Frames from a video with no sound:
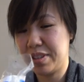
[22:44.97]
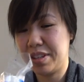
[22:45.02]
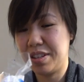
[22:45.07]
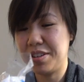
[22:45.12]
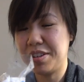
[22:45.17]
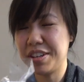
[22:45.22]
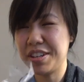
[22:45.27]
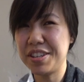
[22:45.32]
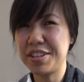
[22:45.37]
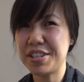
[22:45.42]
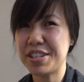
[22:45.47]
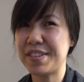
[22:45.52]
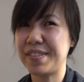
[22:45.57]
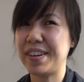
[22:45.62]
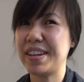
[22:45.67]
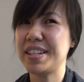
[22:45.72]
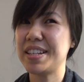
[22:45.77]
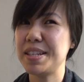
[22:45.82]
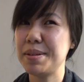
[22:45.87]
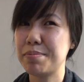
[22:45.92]
You can use
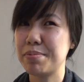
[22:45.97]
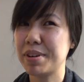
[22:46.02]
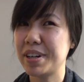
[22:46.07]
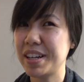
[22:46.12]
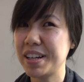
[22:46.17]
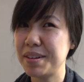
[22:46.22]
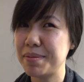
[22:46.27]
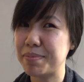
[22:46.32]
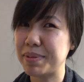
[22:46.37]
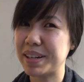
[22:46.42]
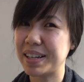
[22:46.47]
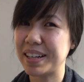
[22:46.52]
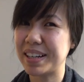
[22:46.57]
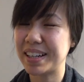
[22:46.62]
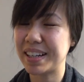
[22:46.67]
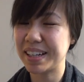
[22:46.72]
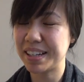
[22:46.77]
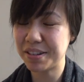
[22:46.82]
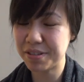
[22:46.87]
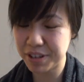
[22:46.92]
fancy bread, but
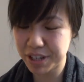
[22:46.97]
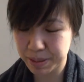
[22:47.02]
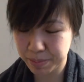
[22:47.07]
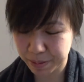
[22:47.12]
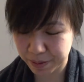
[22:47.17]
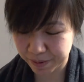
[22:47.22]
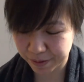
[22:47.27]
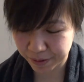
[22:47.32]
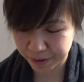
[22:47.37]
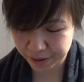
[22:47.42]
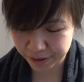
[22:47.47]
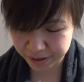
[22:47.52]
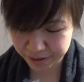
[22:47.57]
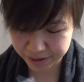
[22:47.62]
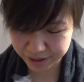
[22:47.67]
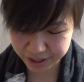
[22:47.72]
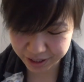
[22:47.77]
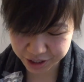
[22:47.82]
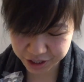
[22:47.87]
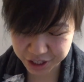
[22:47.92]
I always prefer
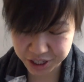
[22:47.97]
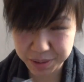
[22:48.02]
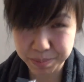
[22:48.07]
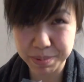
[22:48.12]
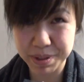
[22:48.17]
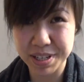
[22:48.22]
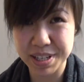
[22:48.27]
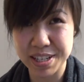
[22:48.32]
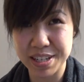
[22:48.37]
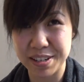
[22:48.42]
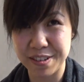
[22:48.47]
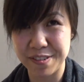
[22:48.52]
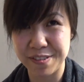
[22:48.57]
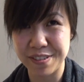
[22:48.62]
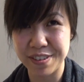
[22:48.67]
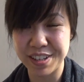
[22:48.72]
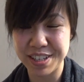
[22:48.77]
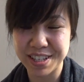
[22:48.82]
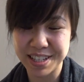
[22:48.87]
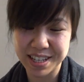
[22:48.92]
the cheapy stuff
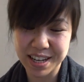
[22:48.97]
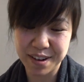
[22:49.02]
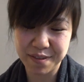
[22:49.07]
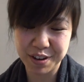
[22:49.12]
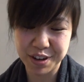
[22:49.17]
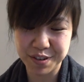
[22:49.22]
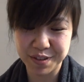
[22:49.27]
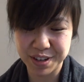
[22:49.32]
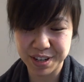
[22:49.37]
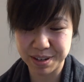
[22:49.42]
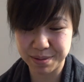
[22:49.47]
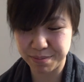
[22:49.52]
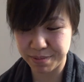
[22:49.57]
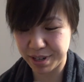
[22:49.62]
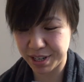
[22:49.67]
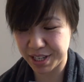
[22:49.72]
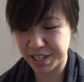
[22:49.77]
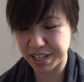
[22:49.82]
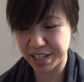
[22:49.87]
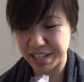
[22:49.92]
for the sandwich for some
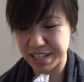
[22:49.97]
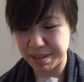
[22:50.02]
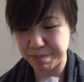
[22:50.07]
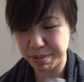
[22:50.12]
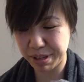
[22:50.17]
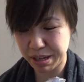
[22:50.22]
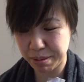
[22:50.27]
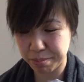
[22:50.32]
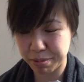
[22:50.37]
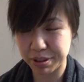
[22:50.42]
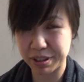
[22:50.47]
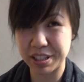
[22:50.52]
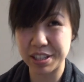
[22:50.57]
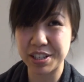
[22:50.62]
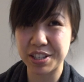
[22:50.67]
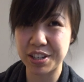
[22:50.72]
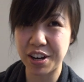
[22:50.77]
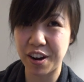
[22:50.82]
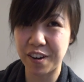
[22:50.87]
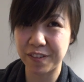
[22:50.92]
reason. Something about the
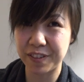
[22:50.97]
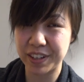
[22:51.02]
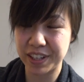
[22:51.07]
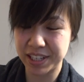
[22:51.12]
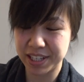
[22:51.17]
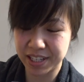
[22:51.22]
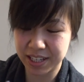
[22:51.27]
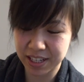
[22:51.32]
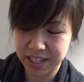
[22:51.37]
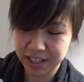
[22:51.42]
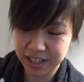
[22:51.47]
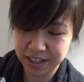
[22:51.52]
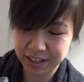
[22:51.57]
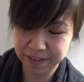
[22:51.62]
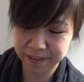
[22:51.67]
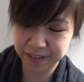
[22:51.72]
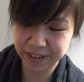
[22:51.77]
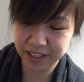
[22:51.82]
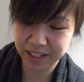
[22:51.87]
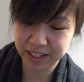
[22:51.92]
softness
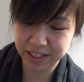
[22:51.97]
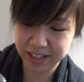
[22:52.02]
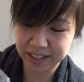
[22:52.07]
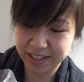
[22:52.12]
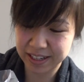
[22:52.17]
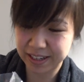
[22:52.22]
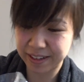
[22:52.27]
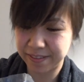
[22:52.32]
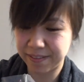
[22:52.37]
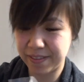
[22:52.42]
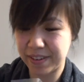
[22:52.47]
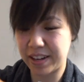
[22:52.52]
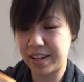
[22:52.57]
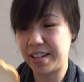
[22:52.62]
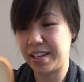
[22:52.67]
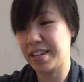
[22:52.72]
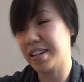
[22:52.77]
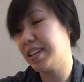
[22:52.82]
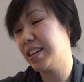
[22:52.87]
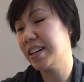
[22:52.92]
of it I
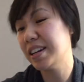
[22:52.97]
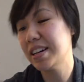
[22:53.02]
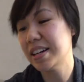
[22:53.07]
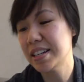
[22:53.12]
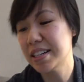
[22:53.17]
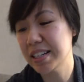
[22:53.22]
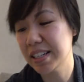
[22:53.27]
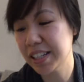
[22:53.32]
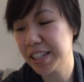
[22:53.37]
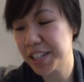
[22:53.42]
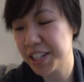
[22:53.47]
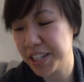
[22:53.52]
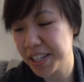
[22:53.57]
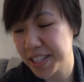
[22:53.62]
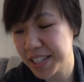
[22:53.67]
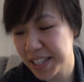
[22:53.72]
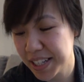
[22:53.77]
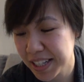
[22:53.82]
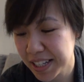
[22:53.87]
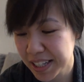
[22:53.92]
find
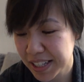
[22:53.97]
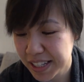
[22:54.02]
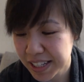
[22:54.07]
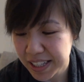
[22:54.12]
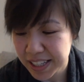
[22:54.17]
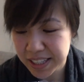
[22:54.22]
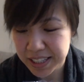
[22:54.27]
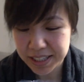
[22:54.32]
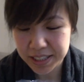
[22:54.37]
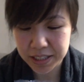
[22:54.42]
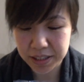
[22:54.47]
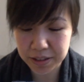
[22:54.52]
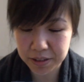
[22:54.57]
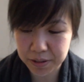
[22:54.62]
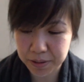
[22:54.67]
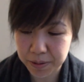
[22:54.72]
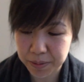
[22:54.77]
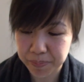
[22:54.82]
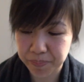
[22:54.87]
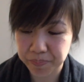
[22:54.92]
delicious. So
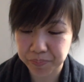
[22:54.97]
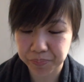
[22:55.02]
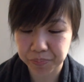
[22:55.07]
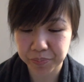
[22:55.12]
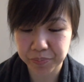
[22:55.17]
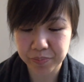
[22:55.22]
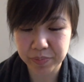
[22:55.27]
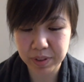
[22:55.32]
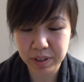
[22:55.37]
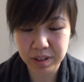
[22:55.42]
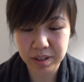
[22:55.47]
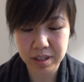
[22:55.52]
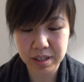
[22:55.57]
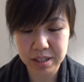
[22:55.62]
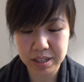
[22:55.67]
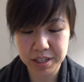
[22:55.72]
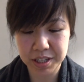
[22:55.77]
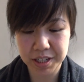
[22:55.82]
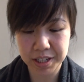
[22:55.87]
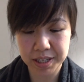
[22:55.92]

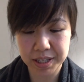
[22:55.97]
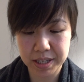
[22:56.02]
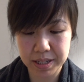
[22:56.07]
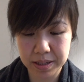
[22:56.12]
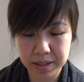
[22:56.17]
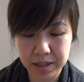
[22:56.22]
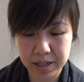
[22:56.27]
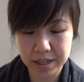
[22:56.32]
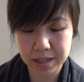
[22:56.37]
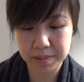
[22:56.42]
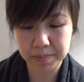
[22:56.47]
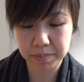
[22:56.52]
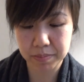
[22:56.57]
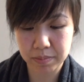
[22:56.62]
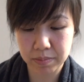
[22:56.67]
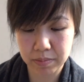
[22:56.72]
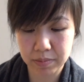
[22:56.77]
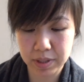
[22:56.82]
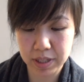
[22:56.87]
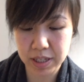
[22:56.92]
it's just
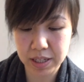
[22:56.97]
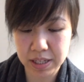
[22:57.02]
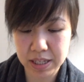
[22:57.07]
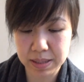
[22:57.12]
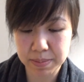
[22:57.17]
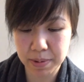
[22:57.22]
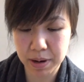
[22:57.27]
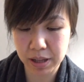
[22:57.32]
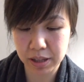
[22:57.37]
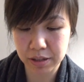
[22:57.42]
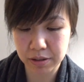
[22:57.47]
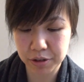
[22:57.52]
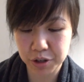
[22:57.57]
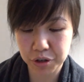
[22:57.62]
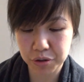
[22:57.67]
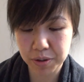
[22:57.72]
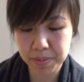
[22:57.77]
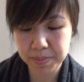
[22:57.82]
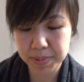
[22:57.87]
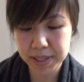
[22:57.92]
the small little
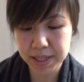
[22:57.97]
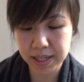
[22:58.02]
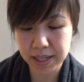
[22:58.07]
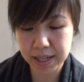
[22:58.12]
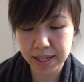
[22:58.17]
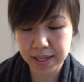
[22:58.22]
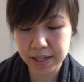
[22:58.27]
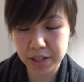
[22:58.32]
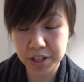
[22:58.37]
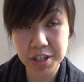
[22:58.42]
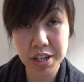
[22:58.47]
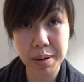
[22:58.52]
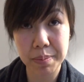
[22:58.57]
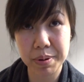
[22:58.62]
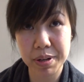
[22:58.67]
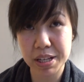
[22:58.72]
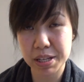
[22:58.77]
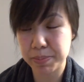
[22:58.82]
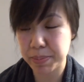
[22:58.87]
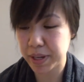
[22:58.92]
shrimps and
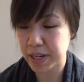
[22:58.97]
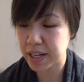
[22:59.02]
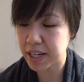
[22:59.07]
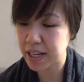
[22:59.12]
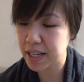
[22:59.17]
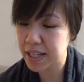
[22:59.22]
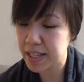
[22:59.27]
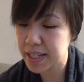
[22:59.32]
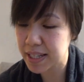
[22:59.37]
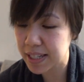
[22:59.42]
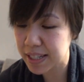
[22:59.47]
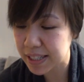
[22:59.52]
Japanese mayonnaise.